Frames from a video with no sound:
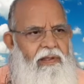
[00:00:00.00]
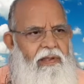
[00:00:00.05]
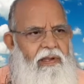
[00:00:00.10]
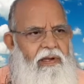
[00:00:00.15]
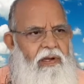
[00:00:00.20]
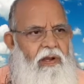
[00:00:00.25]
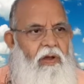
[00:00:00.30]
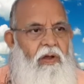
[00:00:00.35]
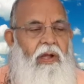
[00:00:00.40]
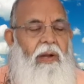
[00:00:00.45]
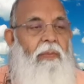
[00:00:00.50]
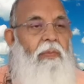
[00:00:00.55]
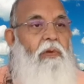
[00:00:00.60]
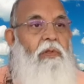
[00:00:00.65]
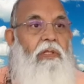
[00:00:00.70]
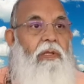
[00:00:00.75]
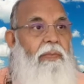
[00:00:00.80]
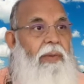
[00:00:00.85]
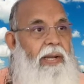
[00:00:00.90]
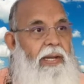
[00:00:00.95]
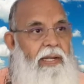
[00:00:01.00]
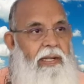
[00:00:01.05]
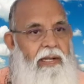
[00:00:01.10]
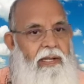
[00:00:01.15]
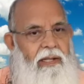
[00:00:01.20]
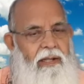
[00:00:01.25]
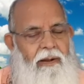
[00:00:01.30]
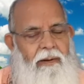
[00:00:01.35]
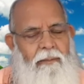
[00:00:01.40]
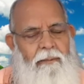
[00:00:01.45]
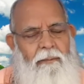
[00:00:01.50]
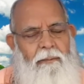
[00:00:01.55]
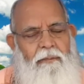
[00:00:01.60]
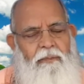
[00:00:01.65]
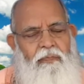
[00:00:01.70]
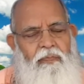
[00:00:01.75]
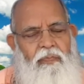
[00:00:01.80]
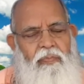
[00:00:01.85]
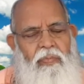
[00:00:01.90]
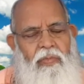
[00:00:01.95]
Now come to the mind.
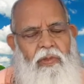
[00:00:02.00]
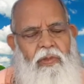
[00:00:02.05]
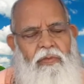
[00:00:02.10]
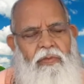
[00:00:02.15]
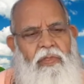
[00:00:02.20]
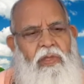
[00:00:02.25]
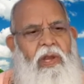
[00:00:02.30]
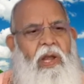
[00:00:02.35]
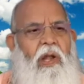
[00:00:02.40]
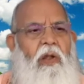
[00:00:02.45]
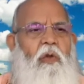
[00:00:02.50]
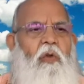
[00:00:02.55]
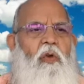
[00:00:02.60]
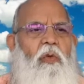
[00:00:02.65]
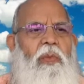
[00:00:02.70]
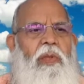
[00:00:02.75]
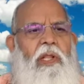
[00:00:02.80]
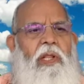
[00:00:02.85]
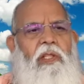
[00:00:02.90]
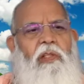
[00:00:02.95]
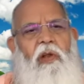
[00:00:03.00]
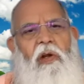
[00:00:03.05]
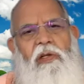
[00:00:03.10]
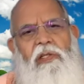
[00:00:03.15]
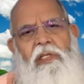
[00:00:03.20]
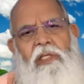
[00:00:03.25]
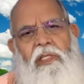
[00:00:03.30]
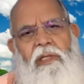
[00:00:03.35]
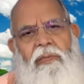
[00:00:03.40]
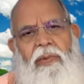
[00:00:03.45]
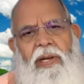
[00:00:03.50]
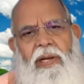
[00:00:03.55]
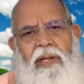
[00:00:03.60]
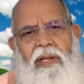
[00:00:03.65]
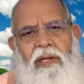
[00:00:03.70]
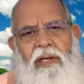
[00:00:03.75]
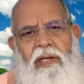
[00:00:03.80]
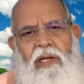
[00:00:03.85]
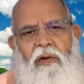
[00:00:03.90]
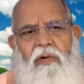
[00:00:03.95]
There are too many thoughts in the mind.
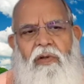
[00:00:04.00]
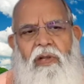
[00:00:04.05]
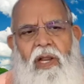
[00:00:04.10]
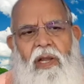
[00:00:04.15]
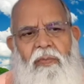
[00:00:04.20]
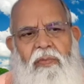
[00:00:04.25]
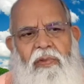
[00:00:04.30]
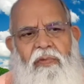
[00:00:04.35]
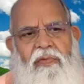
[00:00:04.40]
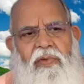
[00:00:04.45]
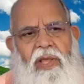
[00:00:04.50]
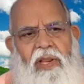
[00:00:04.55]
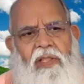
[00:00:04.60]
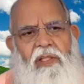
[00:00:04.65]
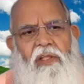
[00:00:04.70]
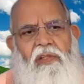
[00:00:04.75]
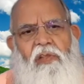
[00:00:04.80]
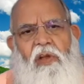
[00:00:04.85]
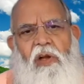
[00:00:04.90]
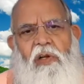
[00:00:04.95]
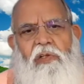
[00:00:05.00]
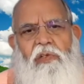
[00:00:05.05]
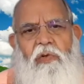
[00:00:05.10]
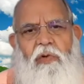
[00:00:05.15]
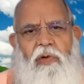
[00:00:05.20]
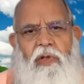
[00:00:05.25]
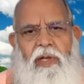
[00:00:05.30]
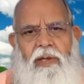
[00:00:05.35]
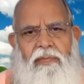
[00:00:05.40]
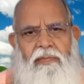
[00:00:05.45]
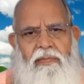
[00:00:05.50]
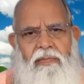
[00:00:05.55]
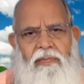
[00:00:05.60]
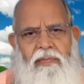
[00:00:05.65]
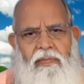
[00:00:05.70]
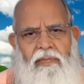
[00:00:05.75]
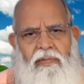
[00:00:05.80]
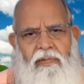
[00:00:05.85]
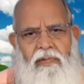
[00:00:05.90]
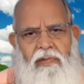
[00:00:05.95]
Now tell me where the thought should come?
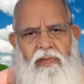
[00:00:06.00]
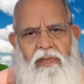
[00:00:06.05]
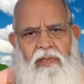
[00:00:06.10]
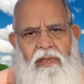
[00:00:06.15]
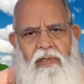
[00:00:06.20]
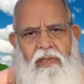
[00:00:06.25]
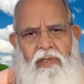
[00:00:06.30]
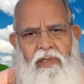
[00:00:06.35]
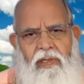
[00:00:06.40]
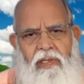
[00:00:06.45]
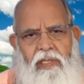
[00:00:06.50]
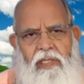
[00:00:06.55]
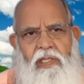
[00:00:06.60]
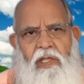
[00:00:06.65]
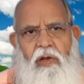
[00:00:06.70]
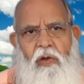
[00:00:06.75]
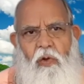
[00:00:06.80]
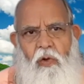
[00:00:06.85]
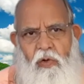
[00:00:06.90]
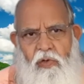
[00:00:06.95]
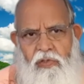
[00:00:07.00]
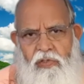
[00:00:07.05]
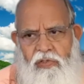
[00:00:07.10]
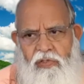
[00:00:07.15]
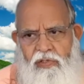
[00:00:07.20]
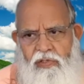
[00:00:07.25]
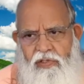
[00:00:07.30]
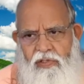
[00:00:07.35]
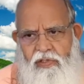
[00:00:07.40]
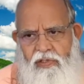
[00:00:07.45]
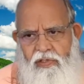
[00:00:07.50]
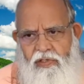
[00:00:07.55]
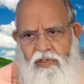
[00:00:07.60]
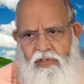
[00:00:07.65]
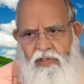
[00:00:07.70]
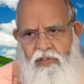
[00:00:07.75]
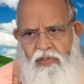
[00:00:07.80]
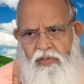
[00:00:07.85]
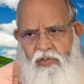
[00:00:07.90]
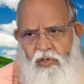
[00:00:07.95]
In the nose.
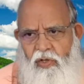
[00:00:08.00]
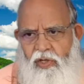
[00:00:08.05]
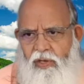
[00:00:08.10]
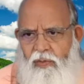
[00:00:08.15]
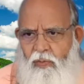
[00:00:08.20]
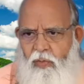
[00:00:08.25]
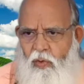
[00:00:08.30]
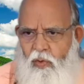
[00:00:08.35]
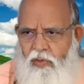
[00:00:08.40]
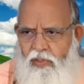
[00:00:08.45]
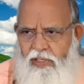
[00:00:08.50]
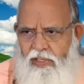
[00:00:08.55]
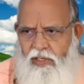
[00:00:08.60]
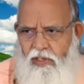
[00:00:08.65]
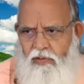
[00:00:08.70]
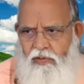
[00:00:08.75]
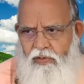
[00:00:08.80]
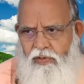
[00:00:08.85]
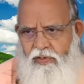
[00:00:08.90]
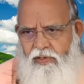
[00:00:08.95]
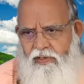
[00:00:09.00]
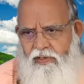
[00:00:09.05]
So you can blow it out.